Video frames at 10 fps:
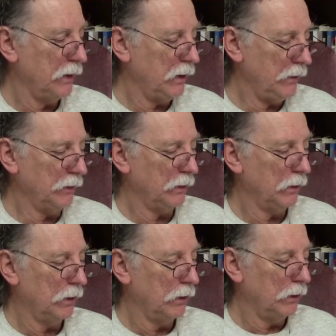even
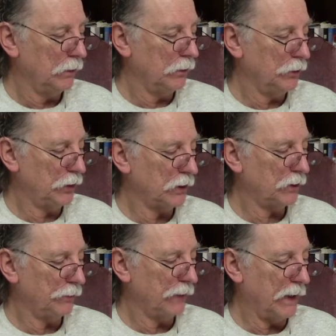to
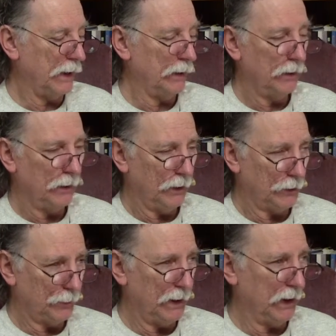justify
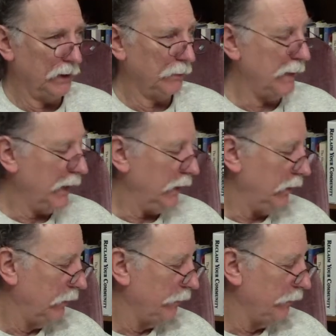its being made.